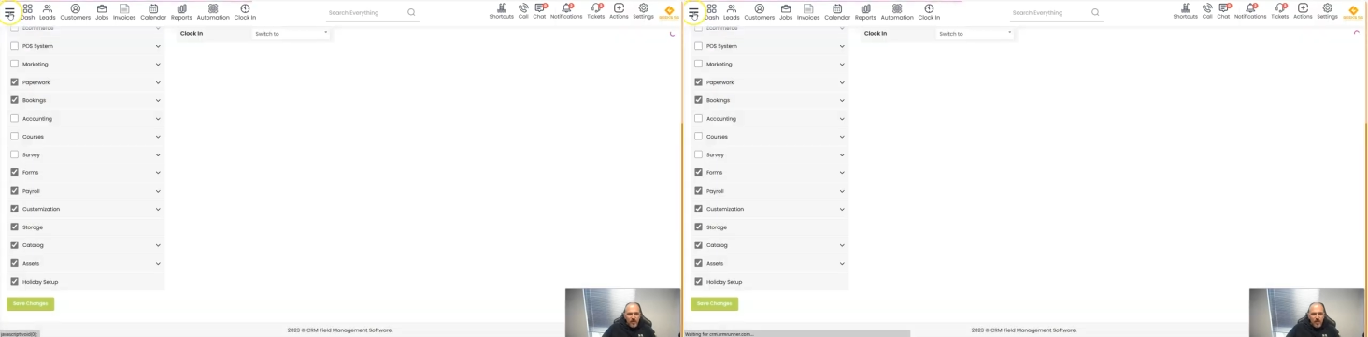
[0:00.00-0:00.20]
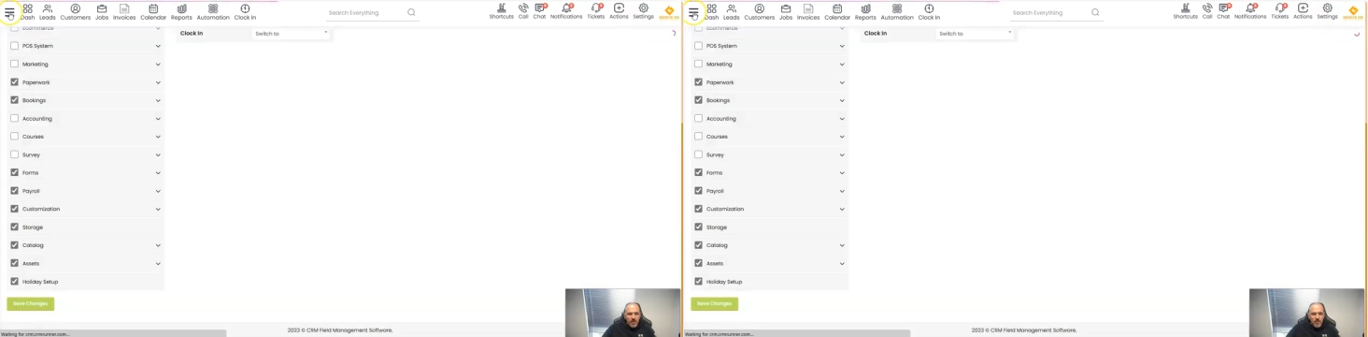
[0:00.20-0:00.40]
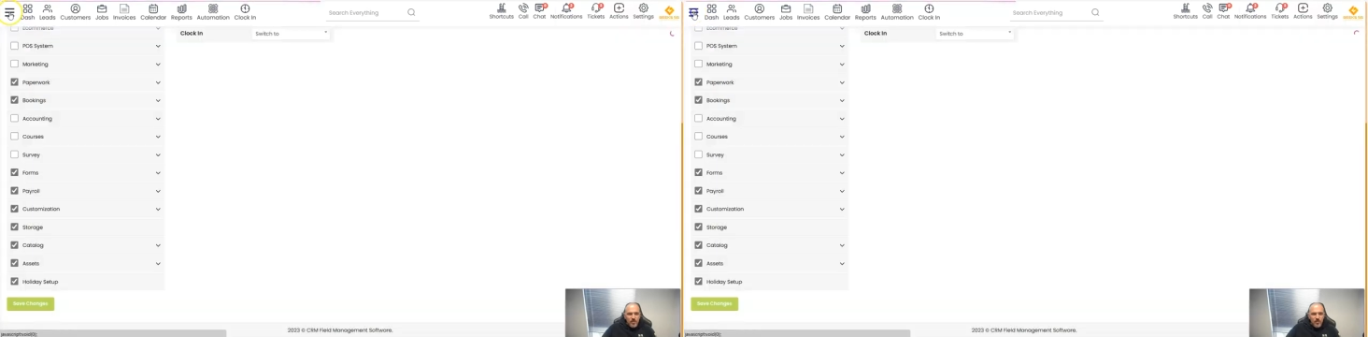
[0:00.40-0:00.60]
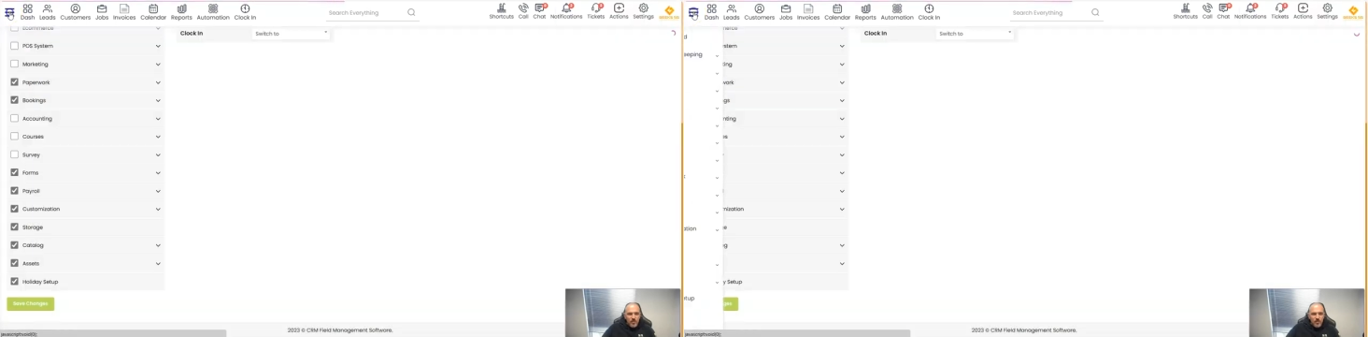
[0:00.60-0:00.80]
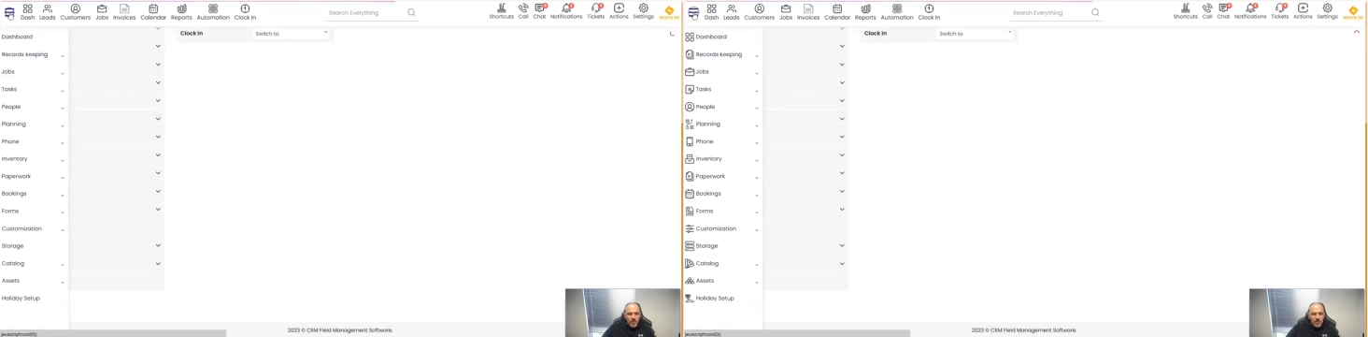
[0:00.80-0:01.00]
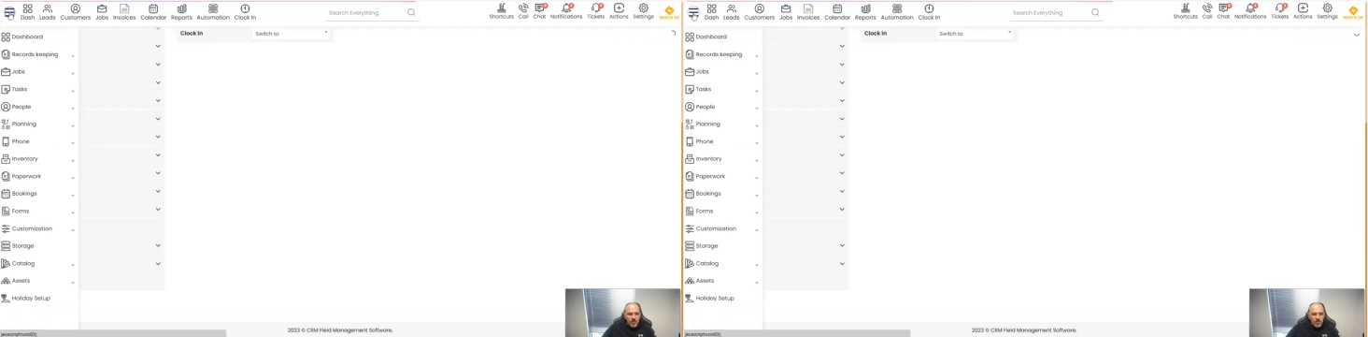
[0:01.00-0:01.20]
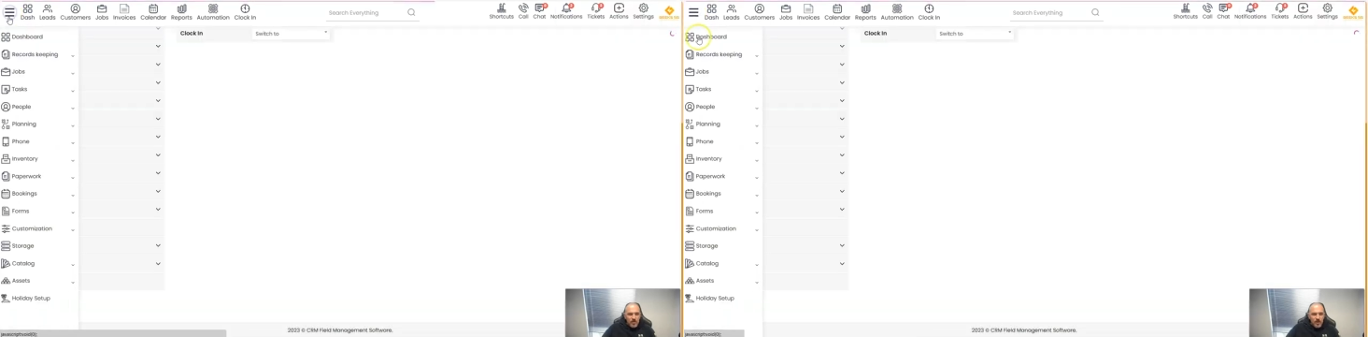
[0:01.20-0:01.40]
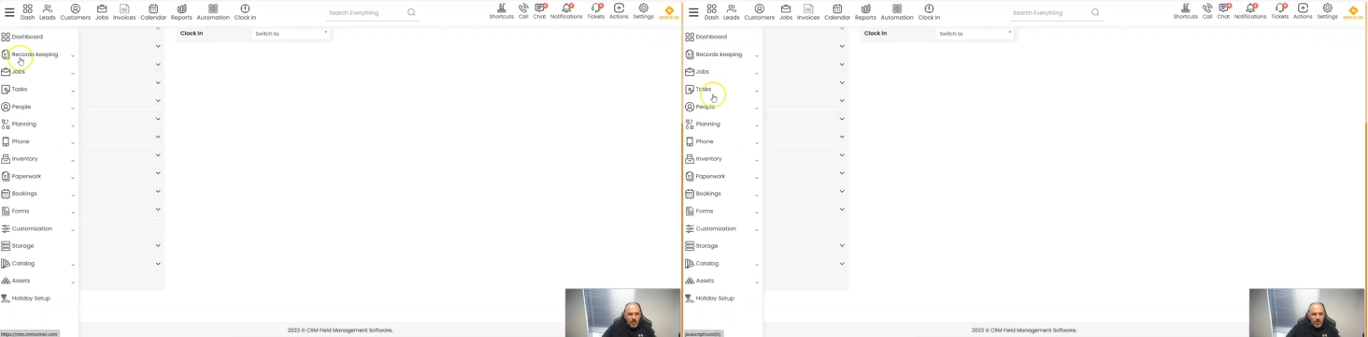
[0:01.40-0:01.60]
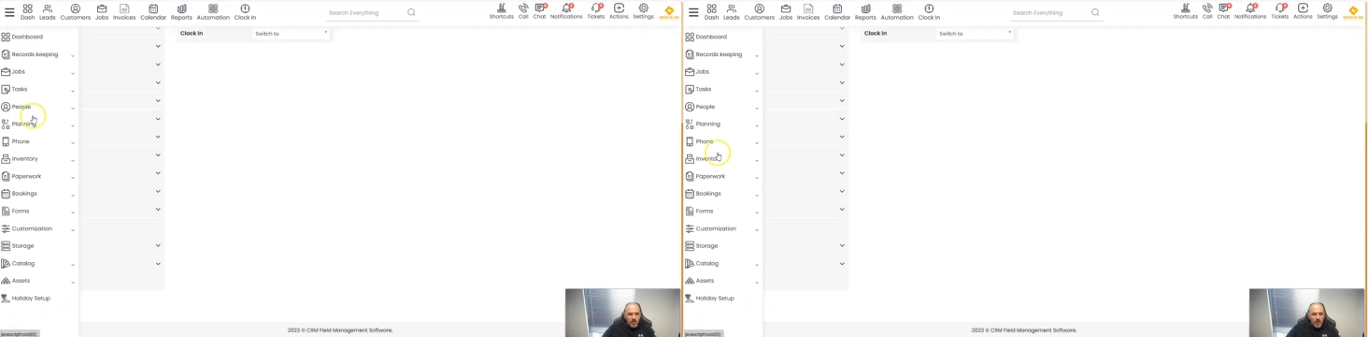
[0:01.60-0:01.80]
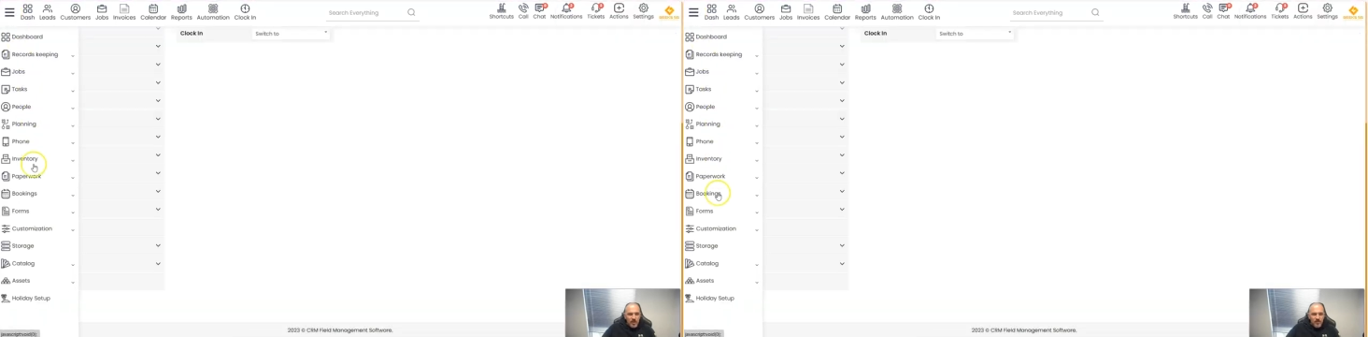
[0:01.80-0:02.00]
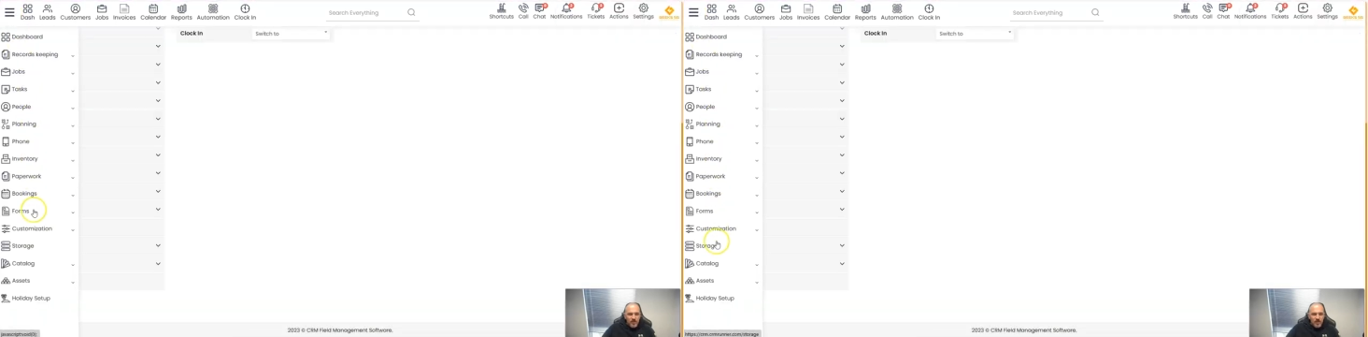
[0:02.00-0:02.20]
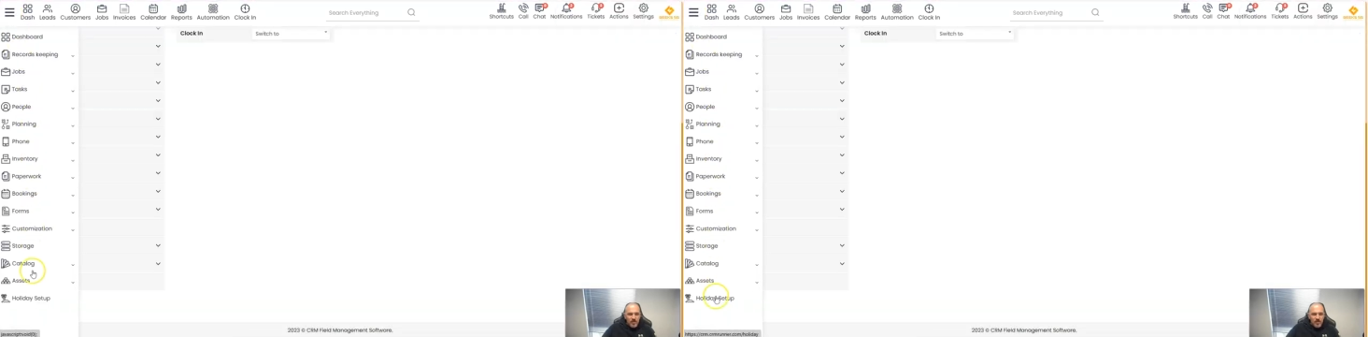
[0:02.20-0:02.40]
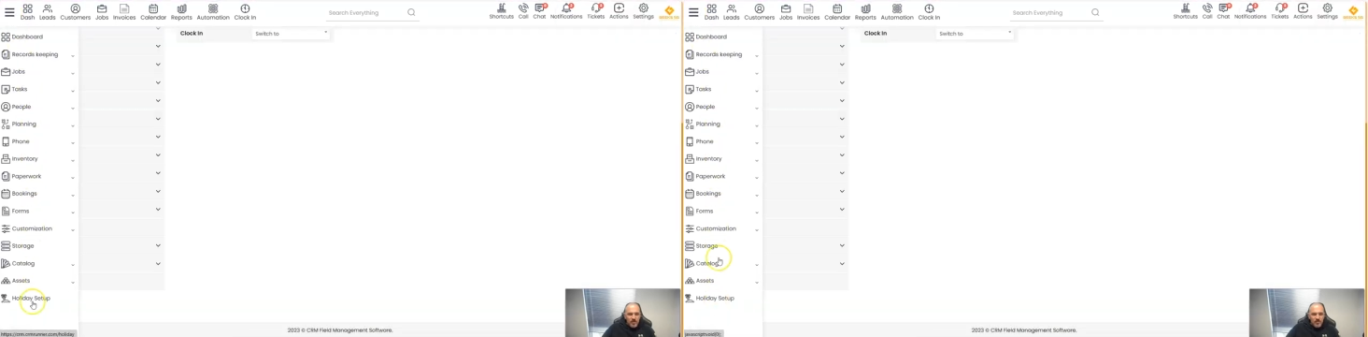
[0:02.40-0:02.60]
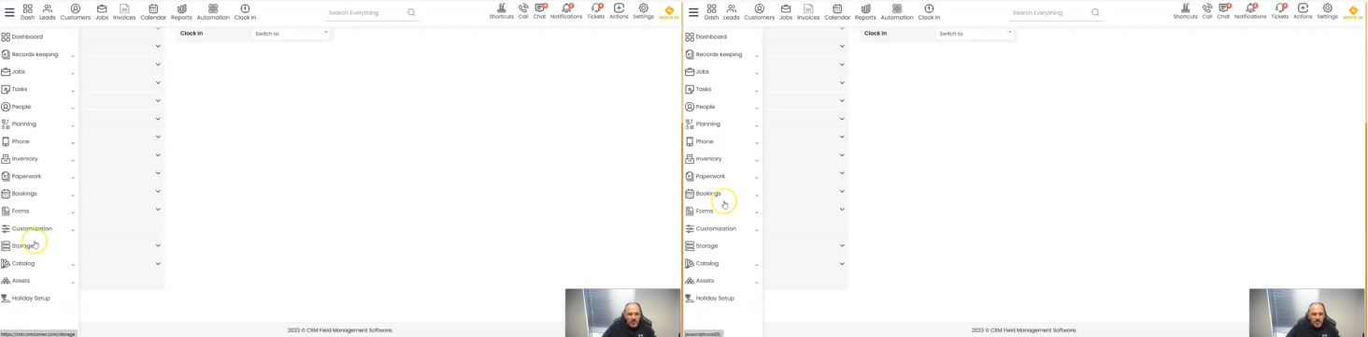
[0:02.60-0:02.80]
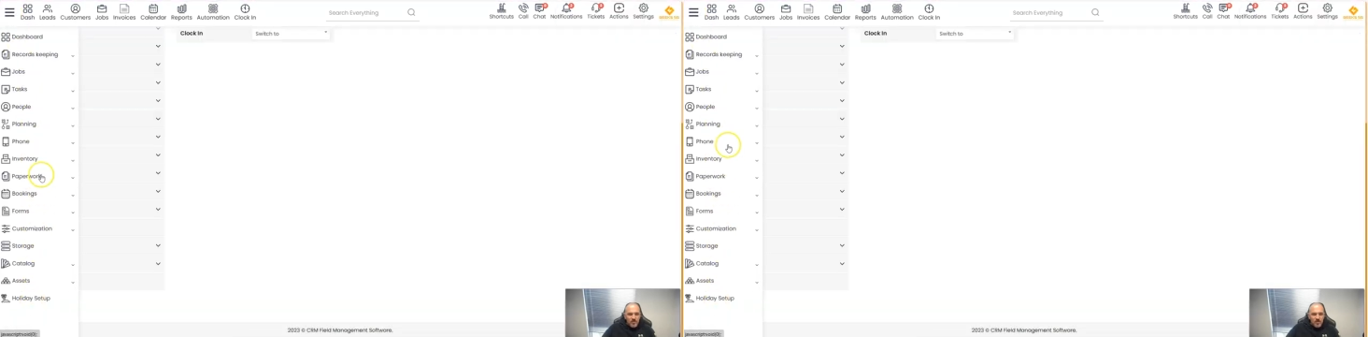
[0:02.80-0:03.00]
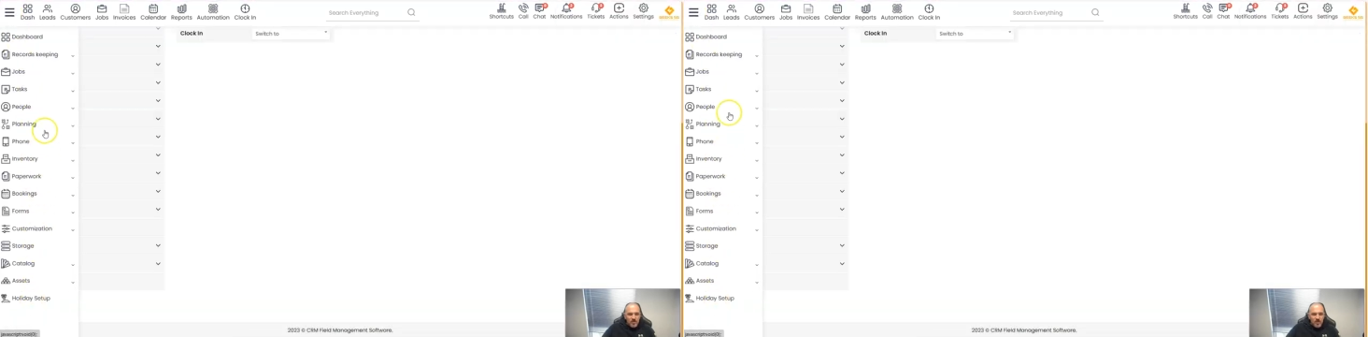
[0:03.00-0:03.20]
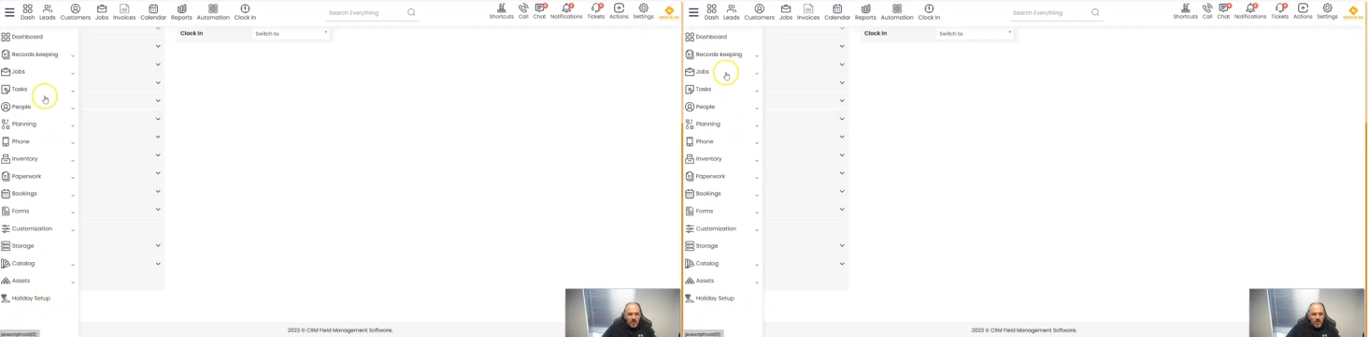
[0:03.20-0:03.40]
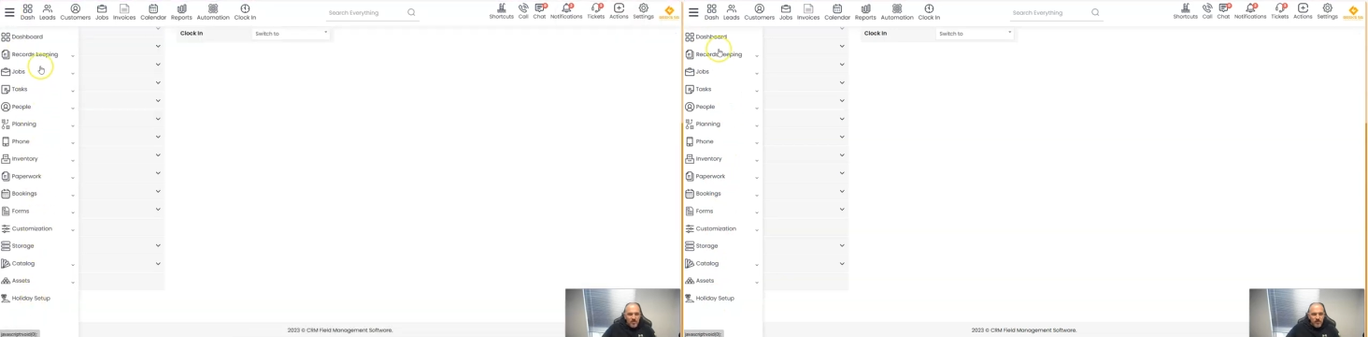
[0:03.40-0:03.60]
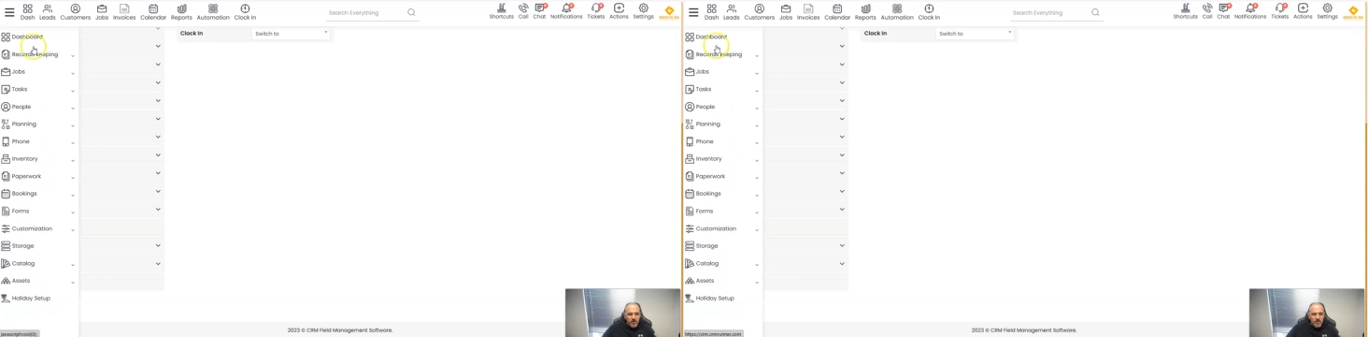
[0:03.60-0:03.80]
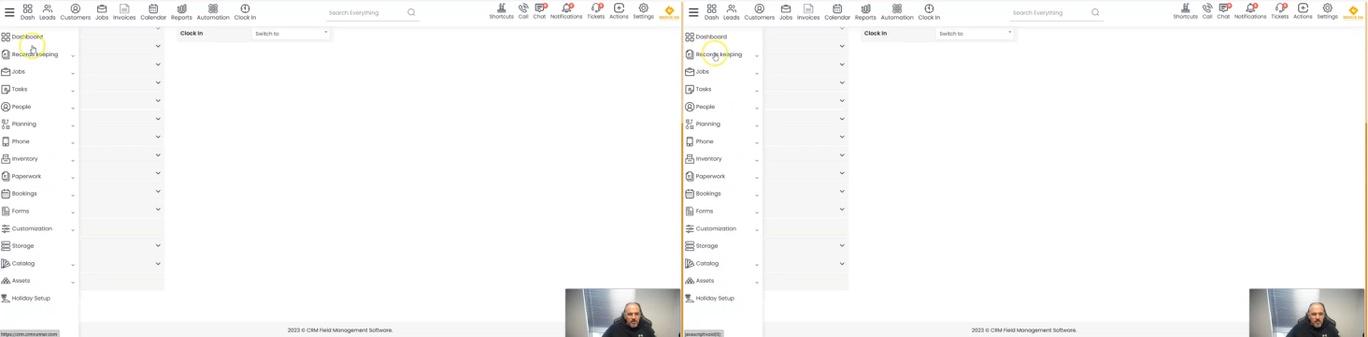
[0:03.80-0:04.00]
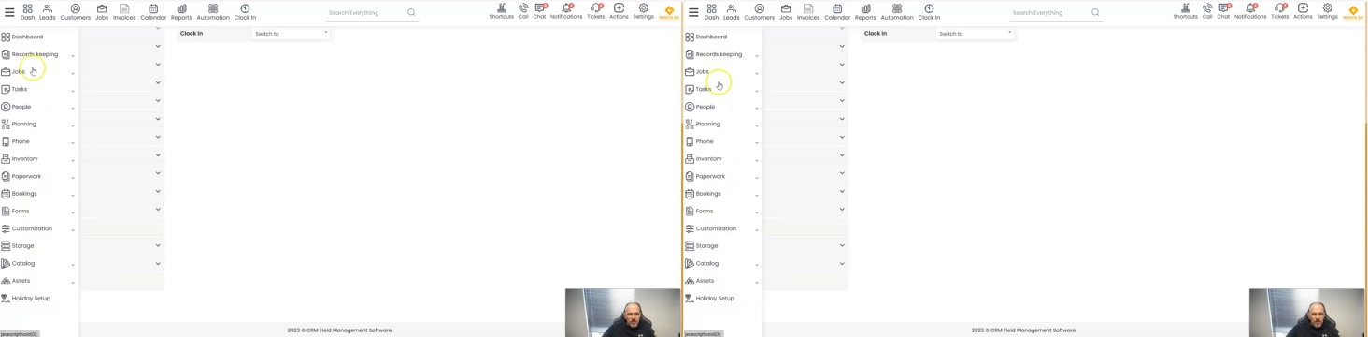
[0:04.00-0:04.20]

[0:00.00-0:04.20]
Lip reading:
[unreadable: no face in view]